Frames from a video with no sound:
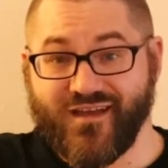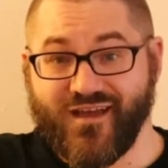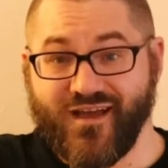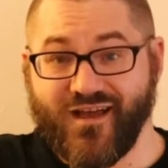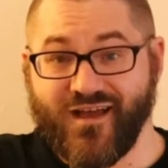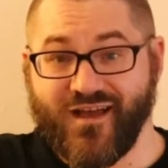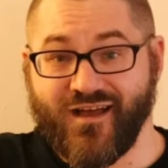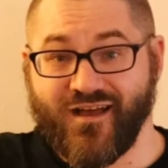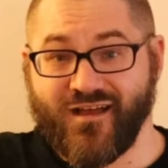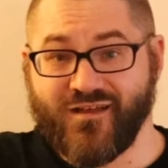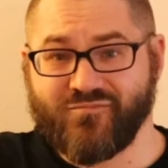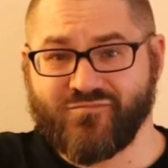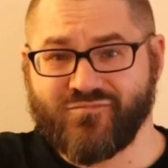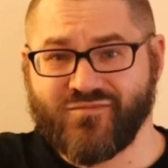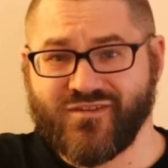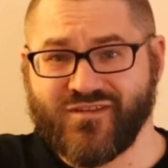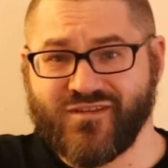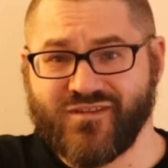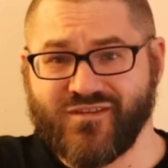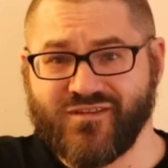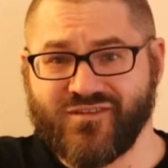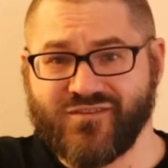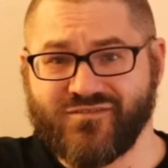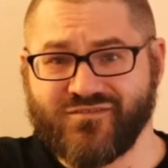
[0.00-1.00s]
I'm
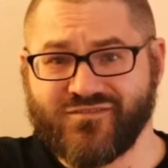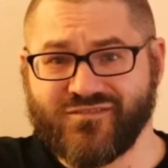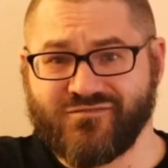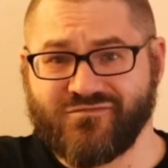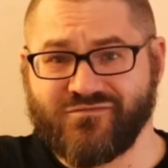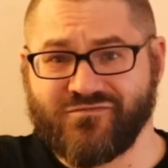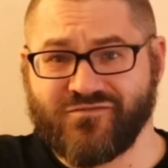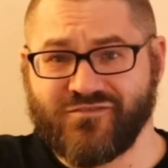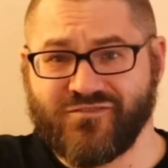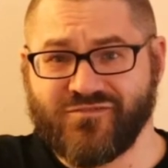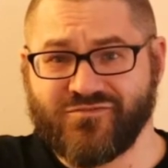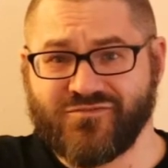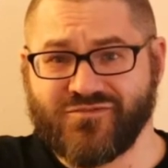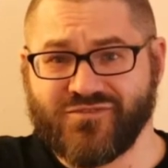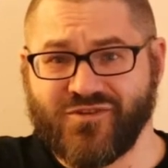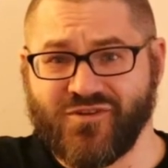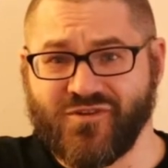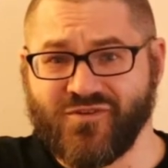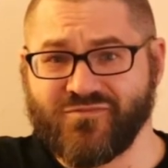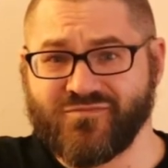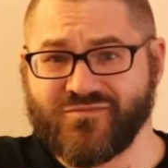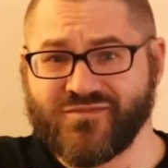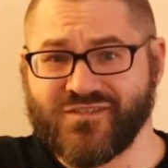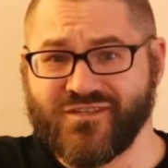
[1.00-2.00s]
going to use a few
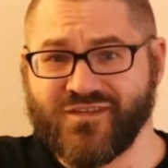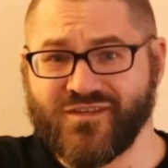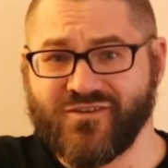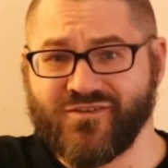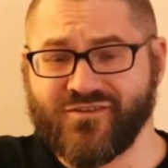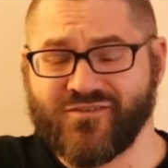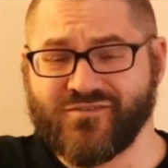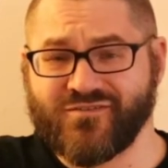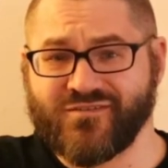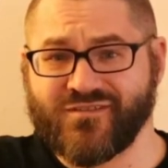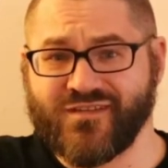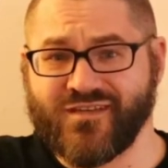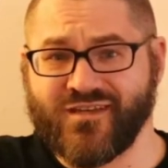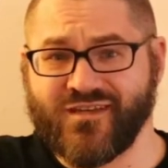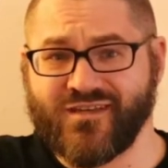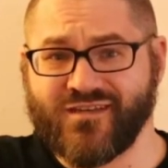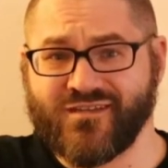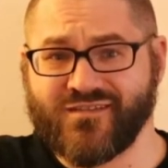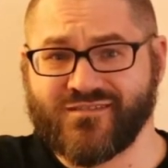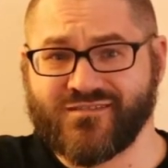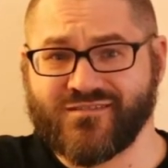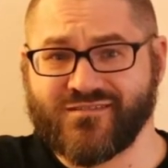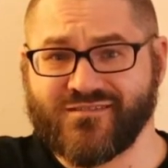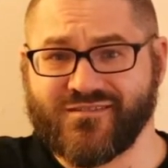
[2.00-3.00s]
terms here
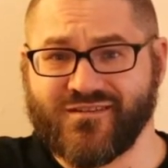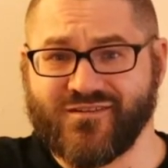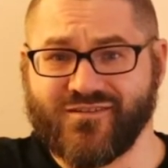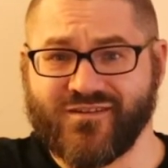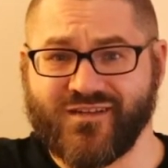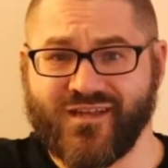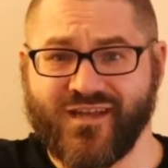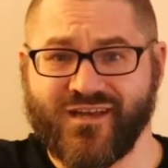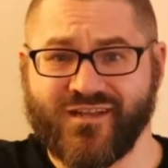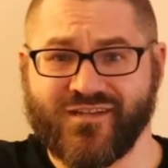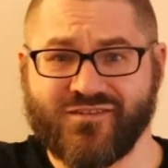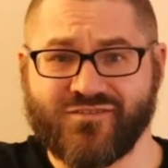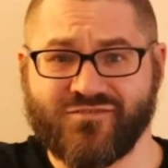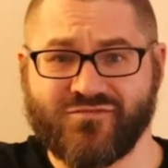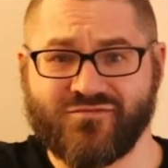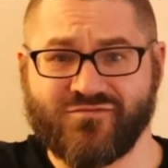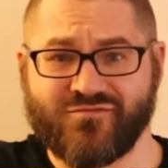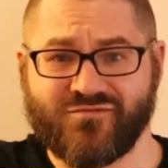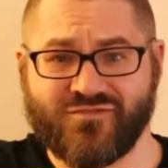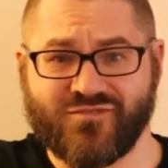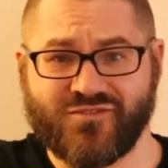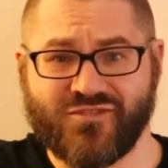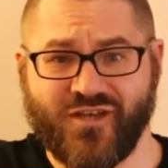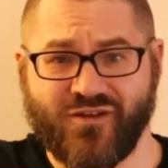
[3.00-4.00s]
that are kind of
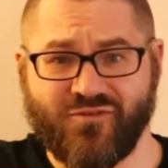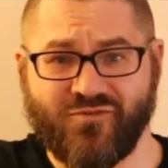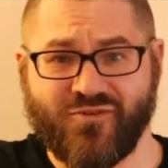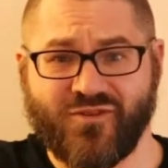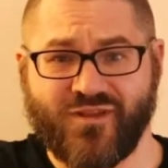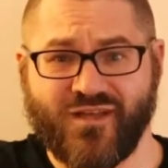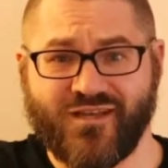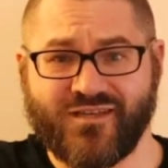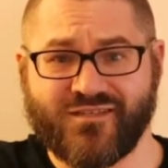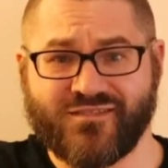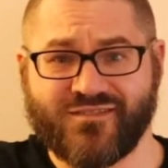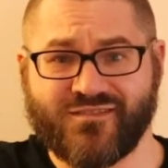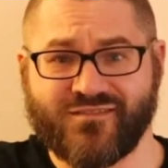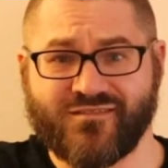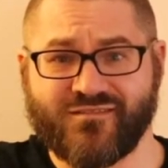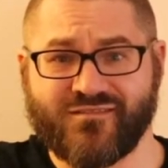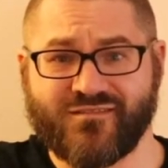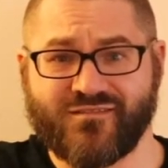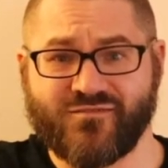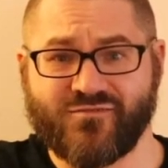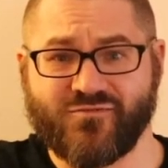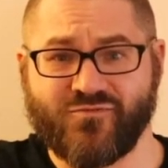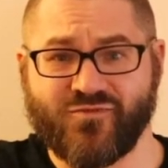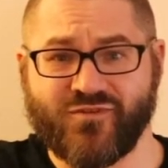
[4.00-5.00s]
generalizing
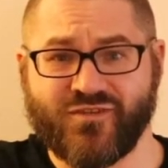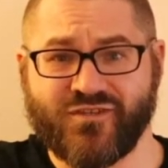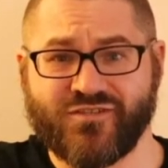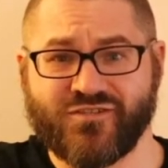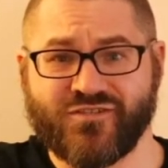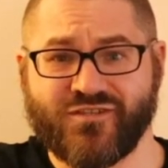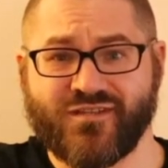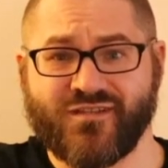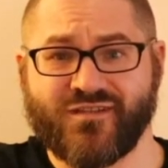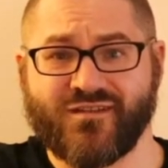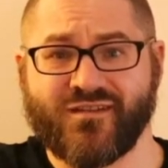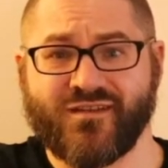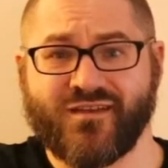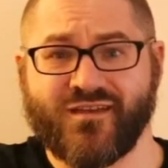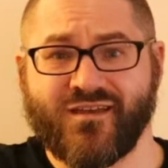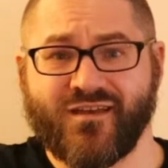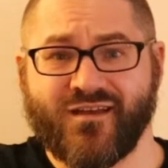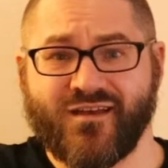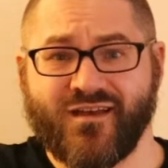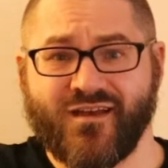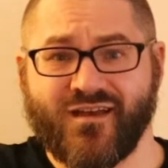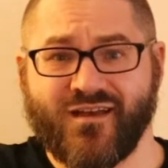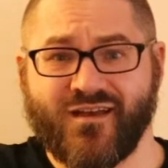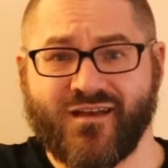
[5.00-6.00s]
the region.
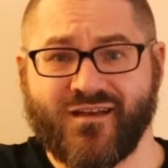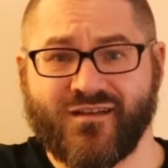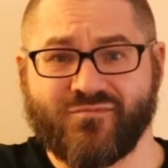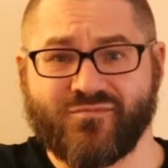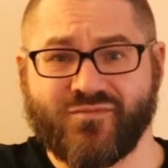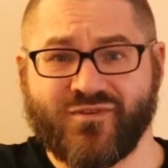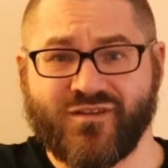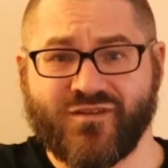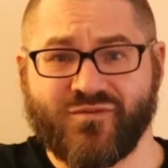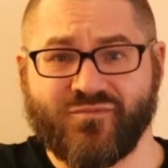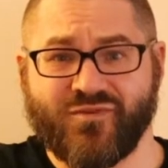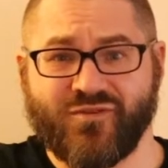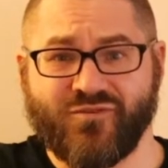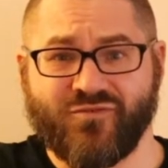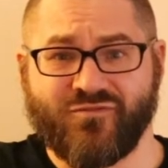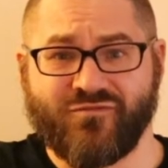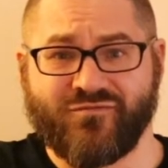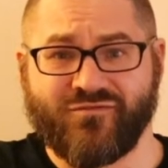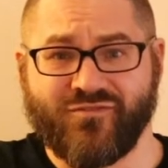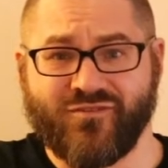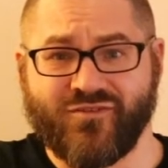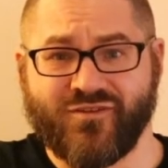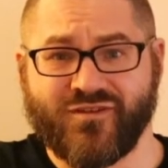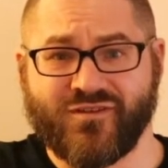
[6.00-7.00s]
I'm going to be
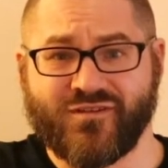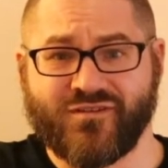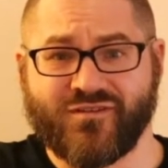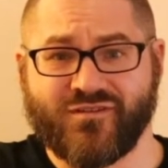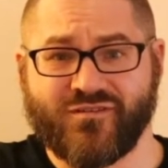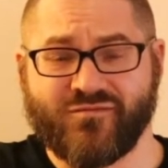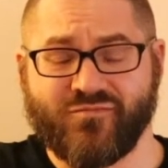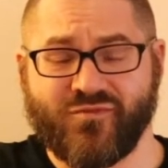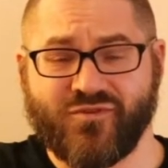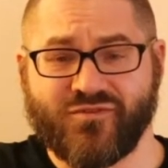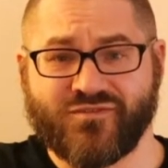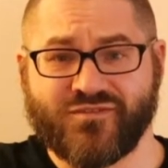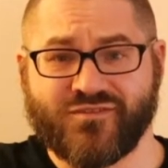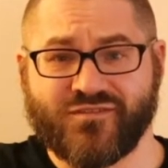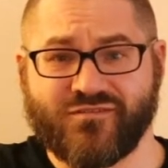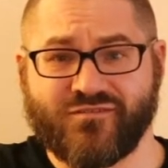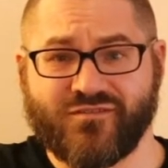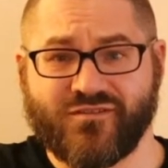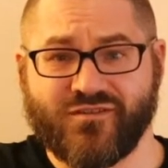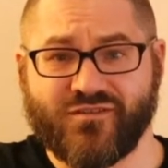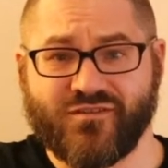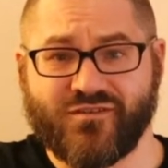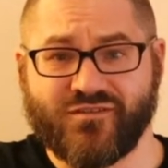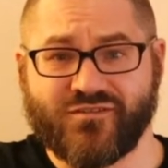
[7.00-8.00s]
referring to most of
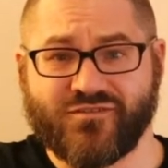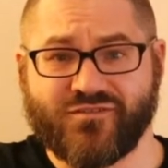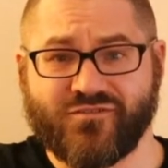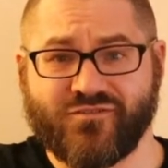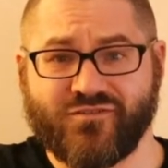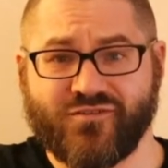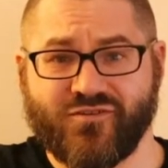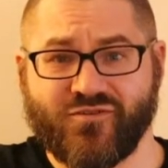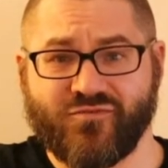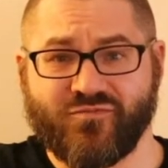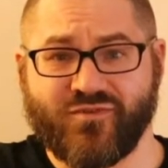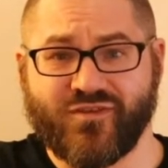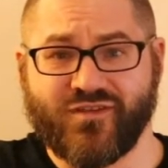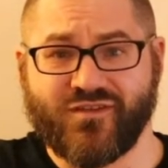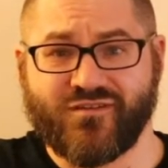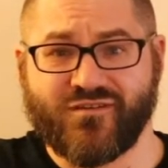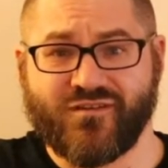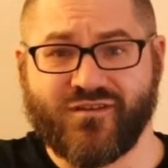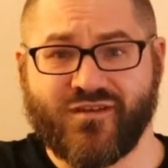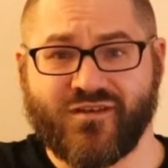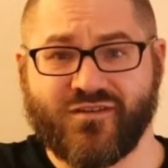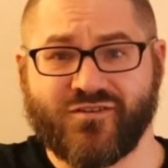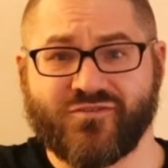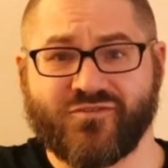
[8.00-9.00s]
the Eastern European
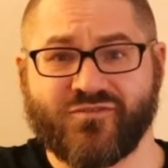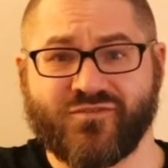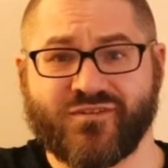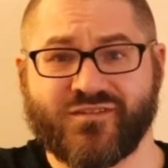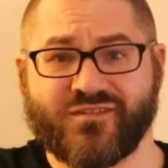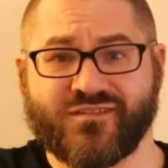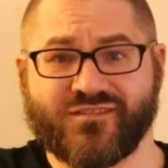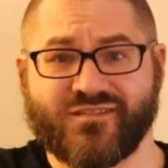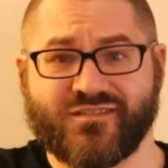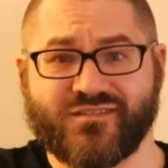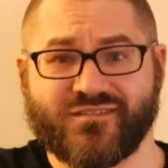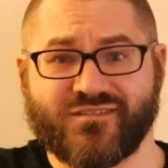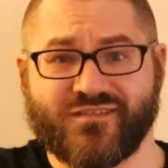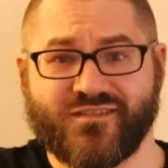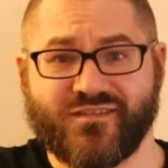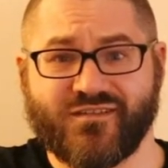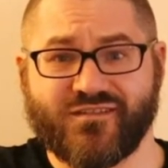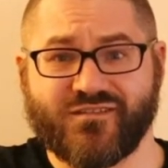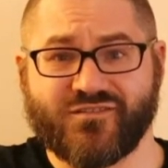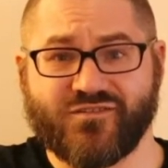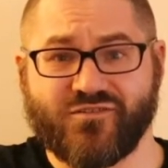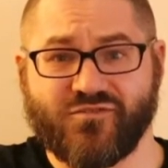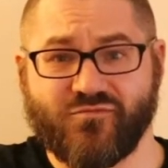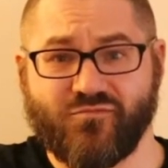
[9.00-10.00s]
countries as the
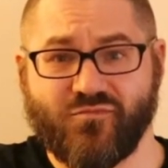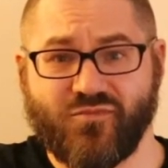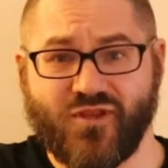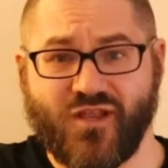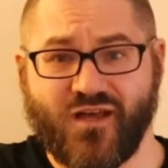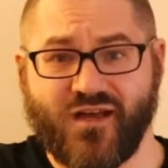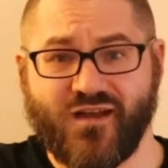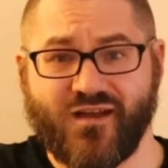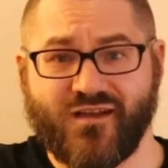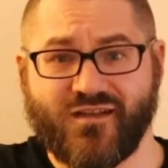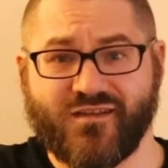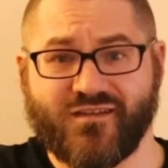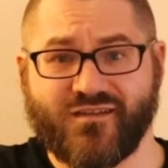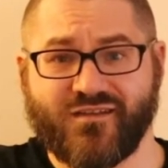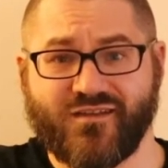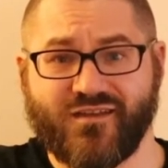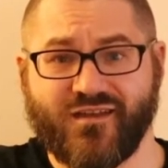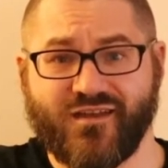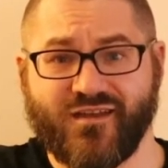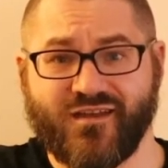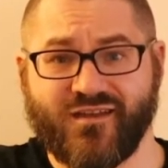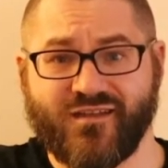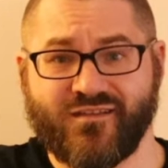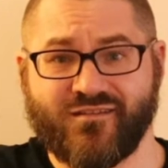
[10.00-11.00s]
Eastern Bloc,
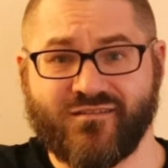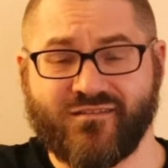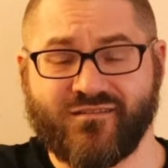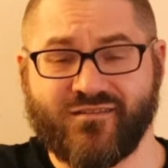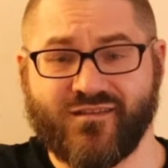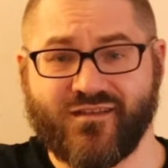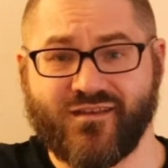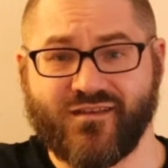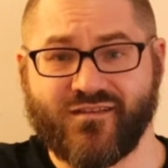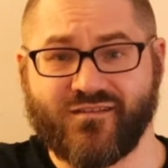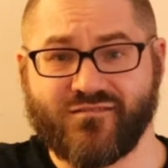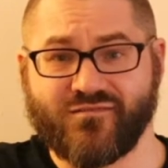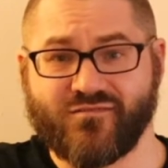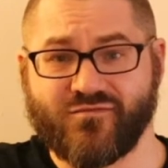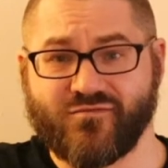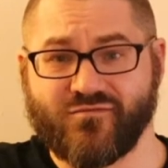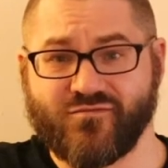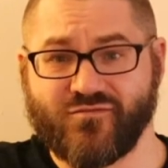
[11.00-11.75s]
and then